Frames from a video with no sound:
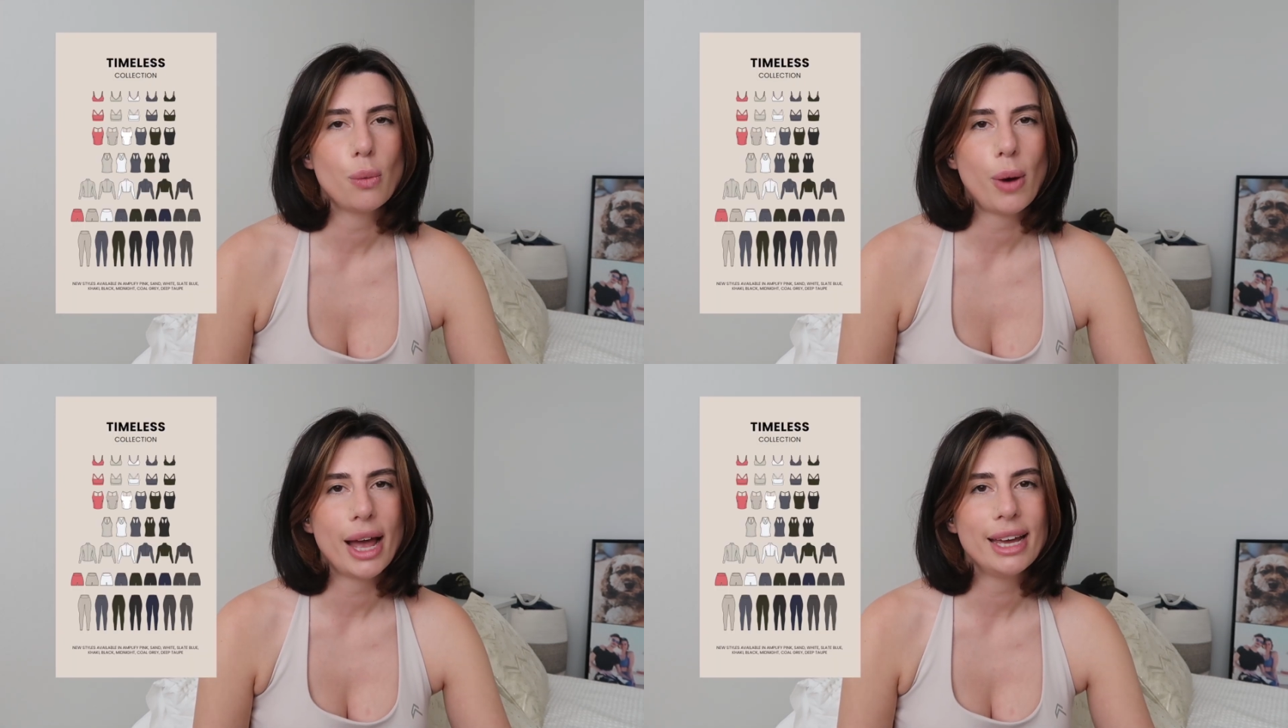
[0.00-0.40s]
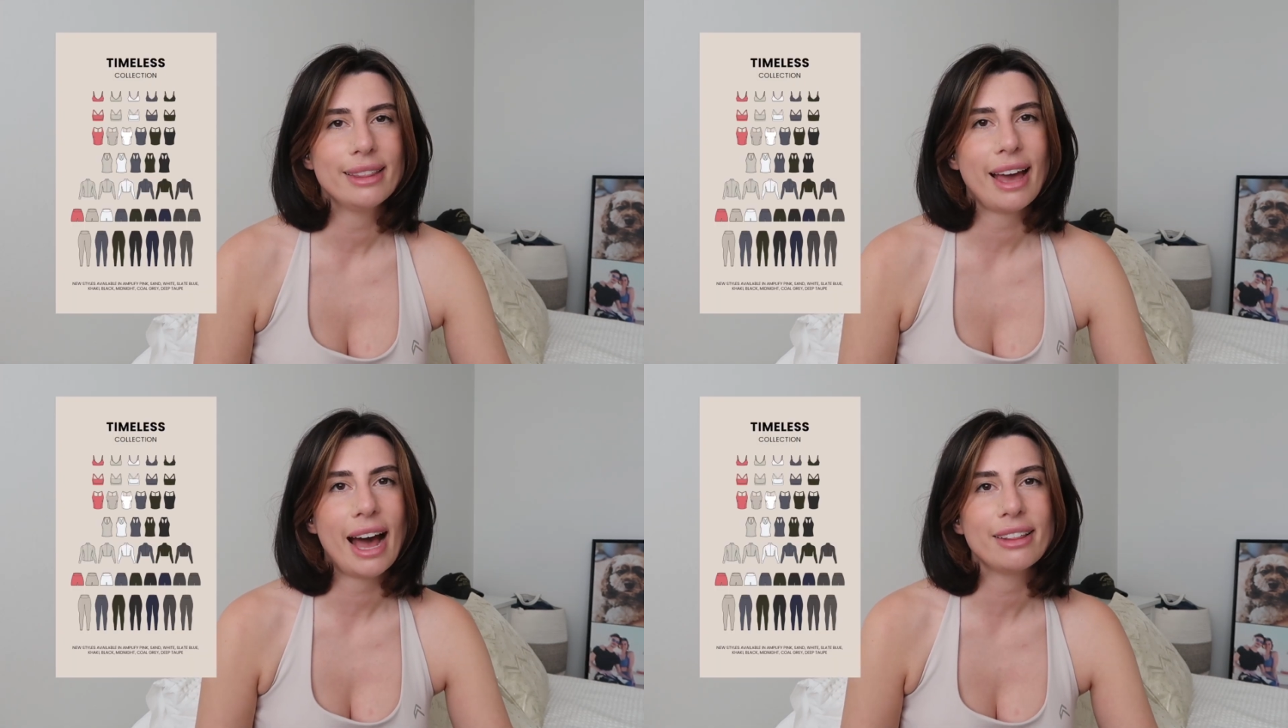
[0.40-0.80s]
white.
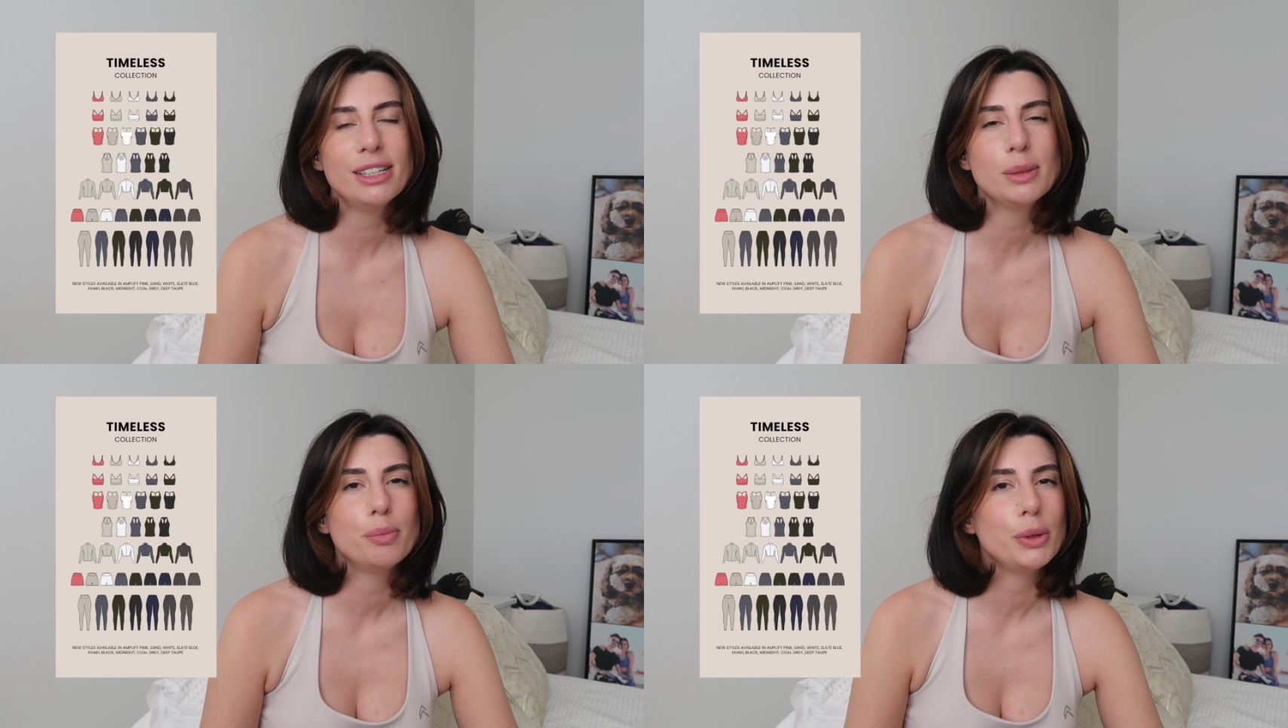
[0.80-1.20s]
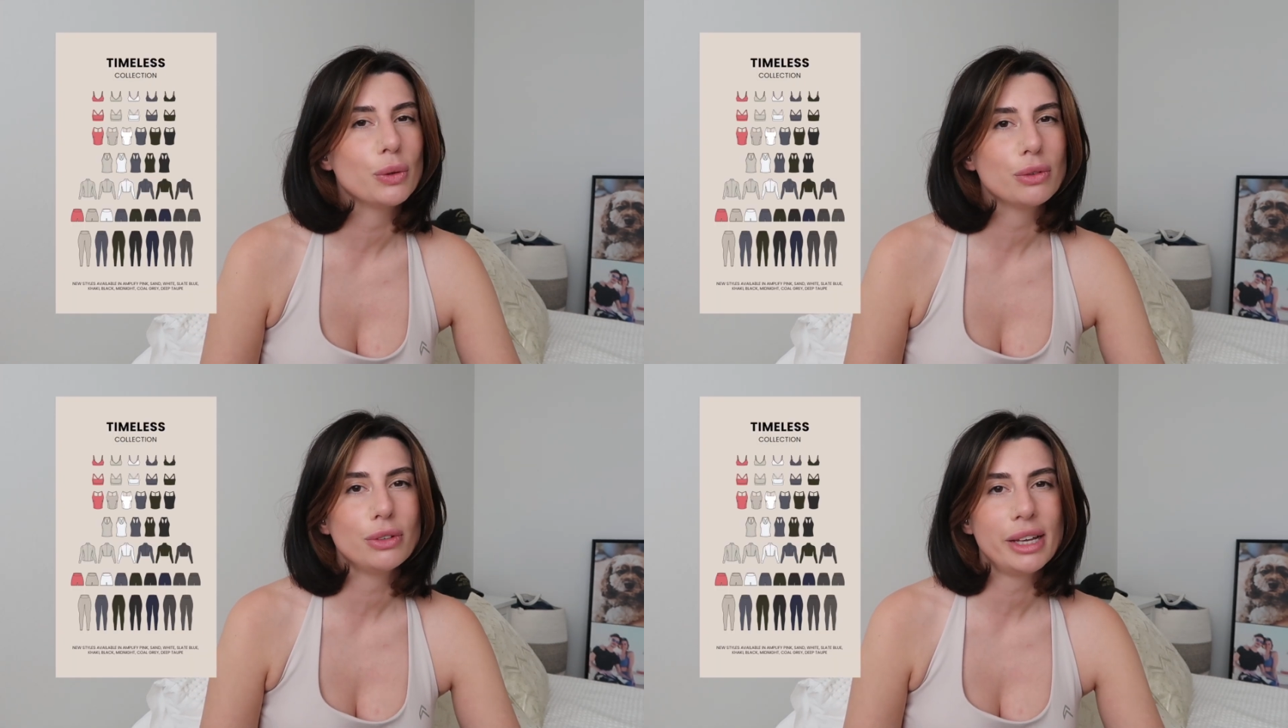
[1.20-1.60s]
They had this
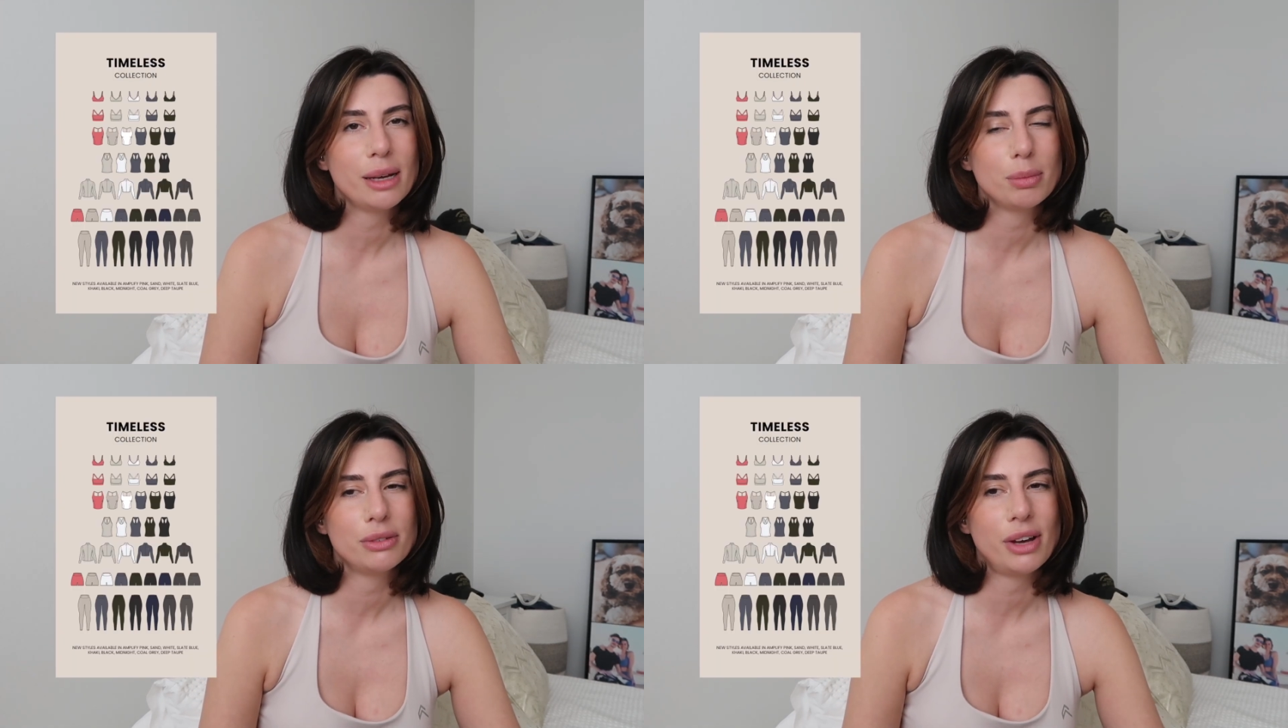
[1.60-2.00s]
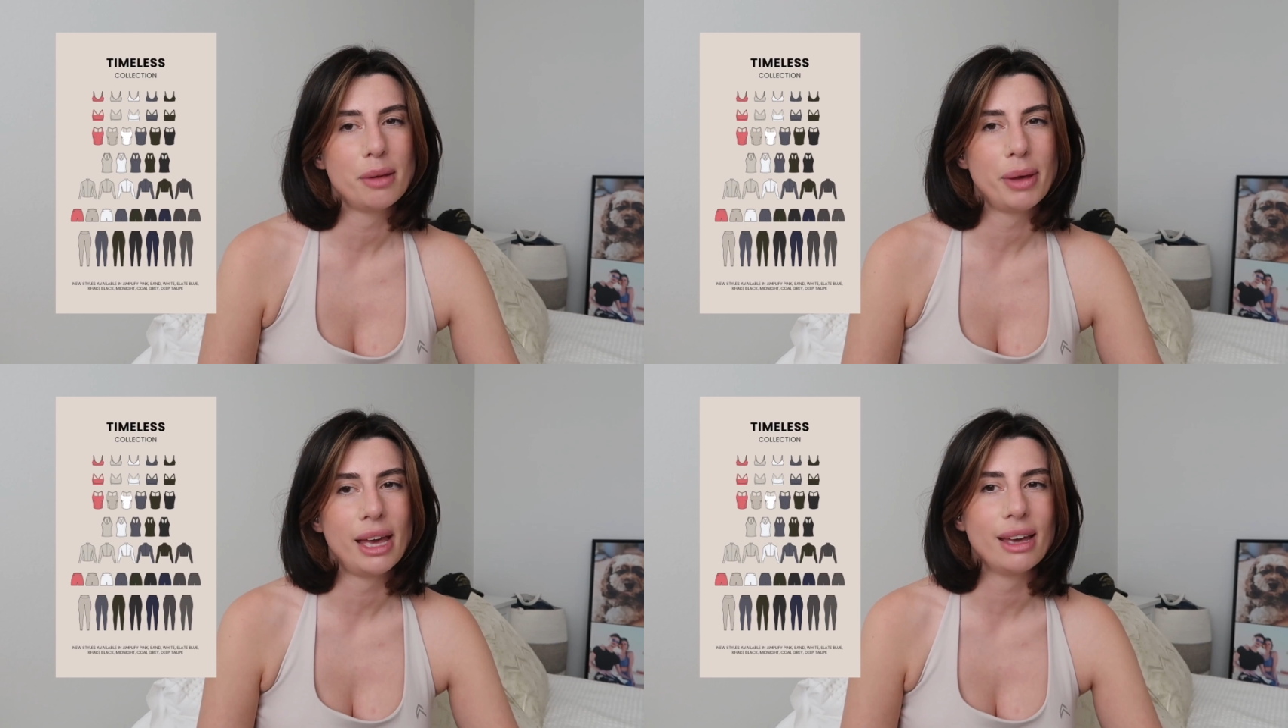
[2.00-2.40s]
beautiful Amplify
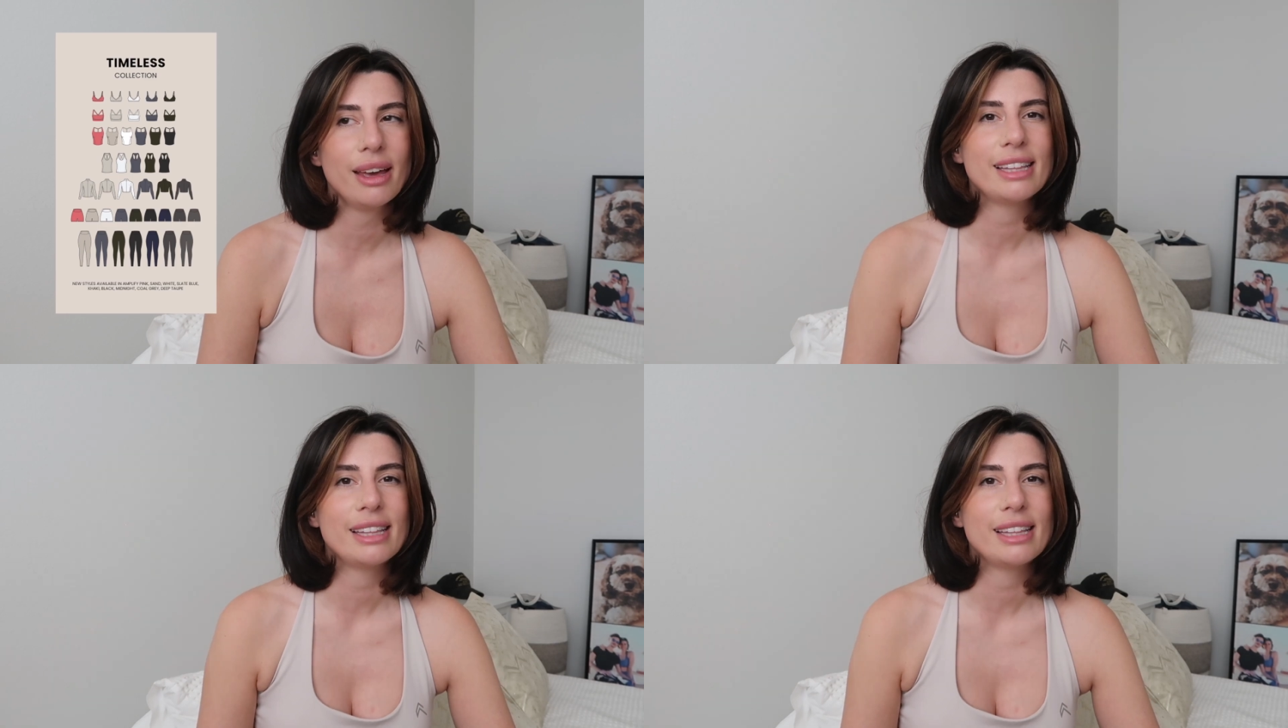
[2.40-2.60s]
pink.